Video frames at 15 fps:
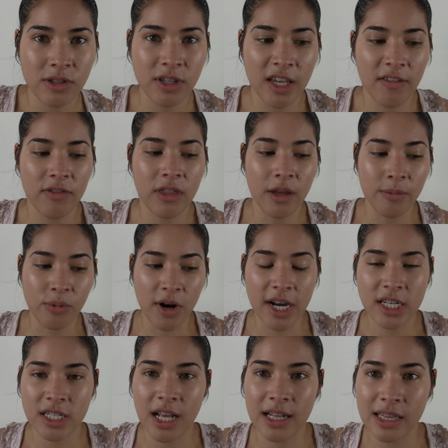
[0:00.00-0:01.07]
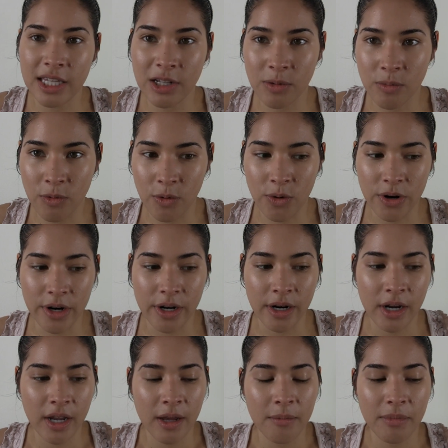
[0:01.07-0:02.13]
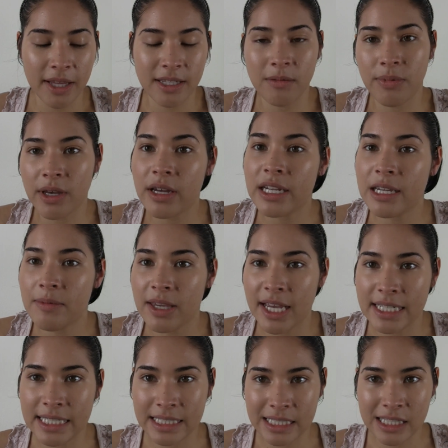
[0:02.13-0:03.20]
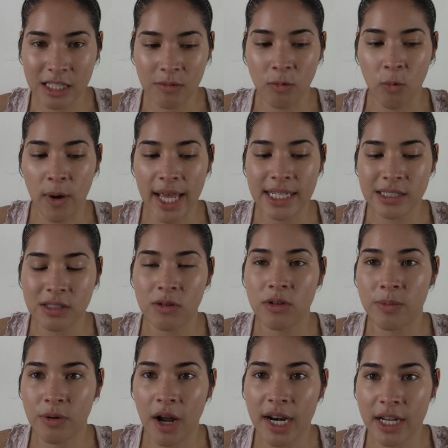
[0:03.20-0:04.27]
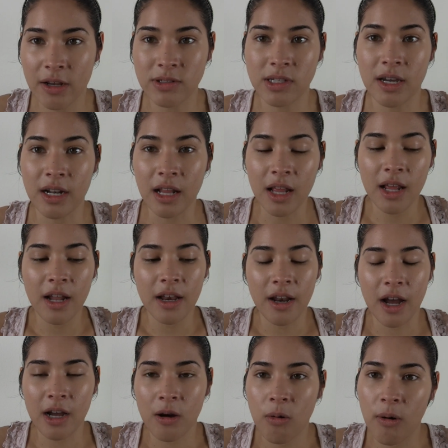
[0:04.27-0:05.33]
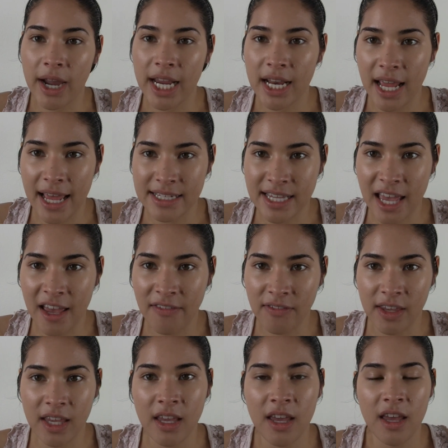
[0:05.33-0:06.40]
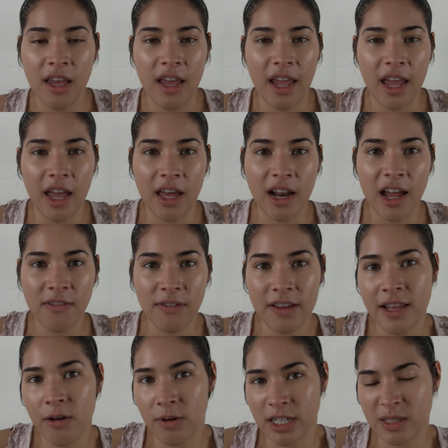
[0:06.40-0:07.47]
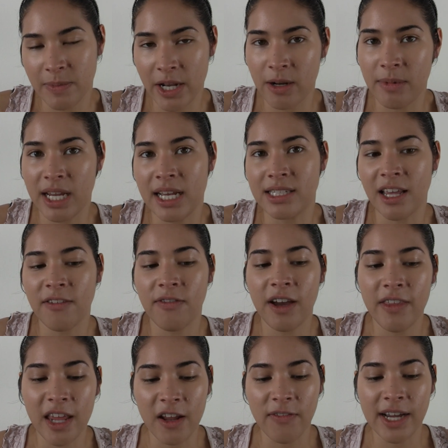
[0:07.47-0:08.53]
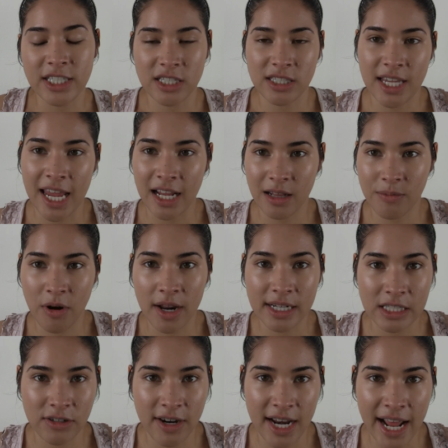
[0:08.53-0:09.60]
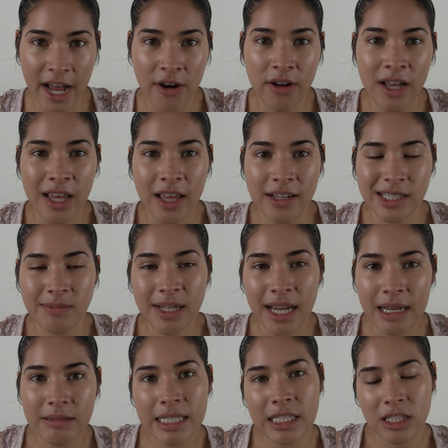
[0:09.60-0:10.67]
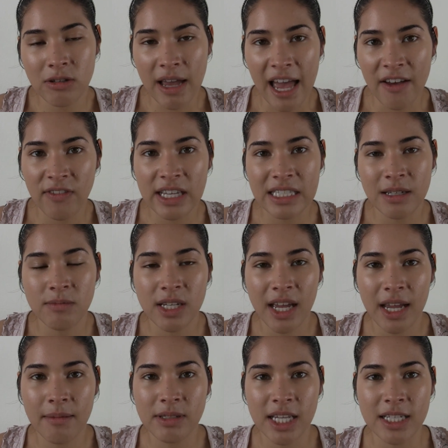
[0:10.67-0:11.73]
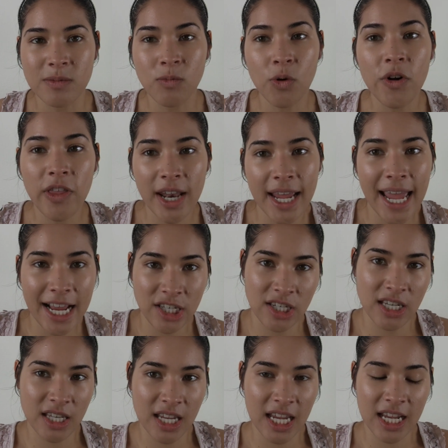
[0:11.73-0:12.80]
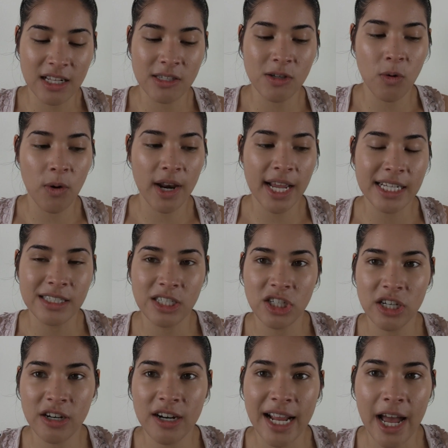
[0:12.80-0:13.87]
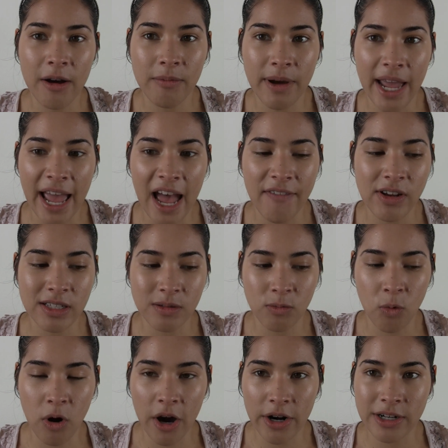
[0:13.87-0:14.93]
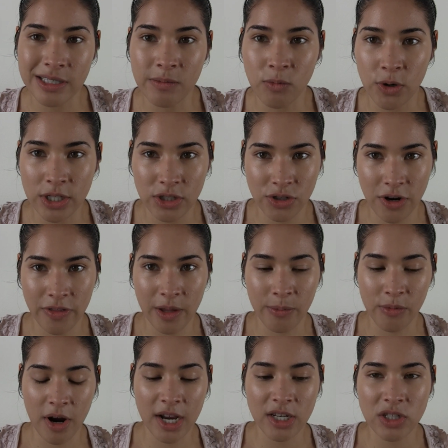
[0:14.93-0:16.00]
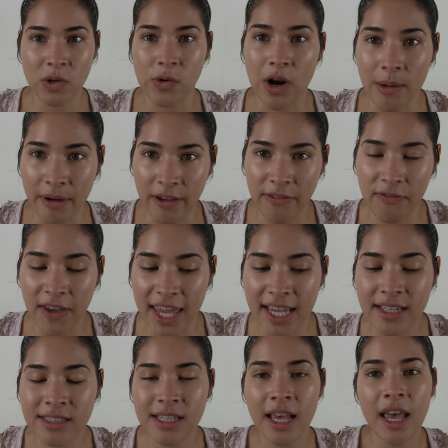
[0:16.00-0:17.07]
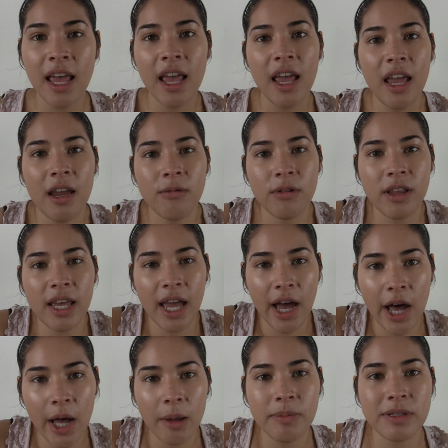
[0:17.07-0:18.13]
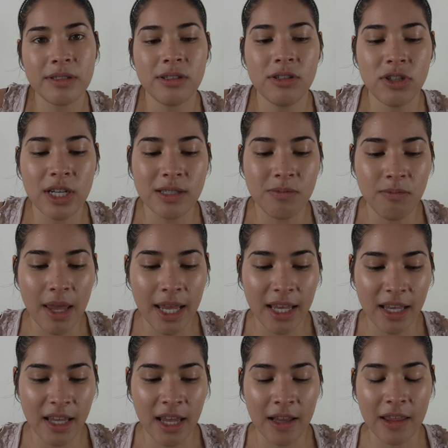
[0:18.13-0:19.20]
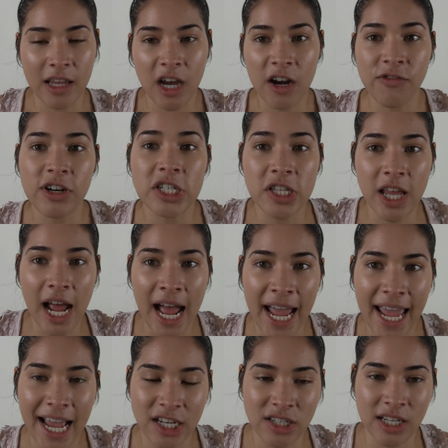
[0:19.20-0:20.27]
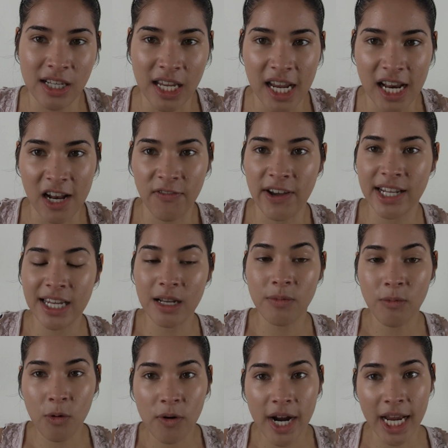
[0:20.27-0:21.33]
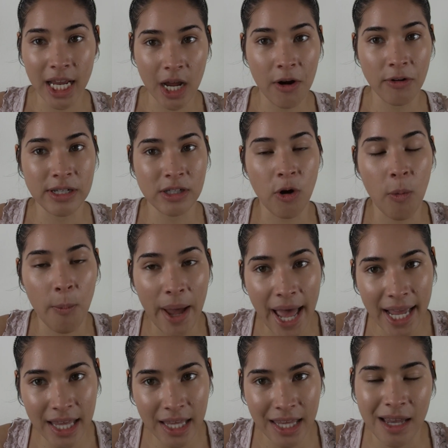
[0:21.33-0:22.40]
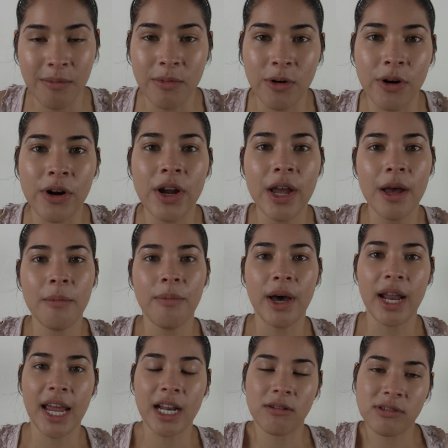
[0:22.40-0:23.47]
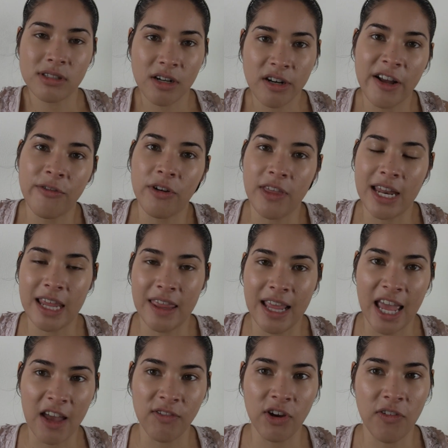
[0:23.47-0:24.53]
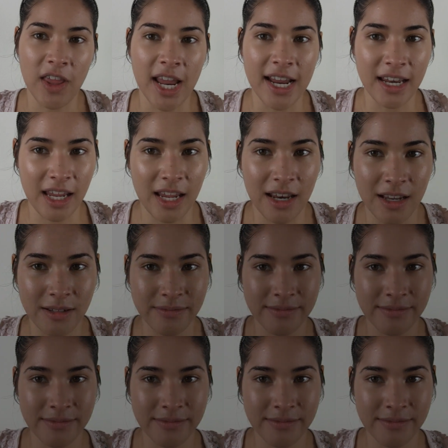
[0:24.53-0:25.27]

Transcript: to give the brush a little more blendability because it's a little wet, so the product goes on not quite as heavy, and I find that works better because I find that if I just take the product straight out, sometimes it's too heavy, sometimes it's more than I actually need. So when I shear it out by having some water and some moisture on the brush or on my face, it really helps to just make it the coverage that I actually need. And if I need more, I can always go back and get more, but I don't start off with anything heavier than I need.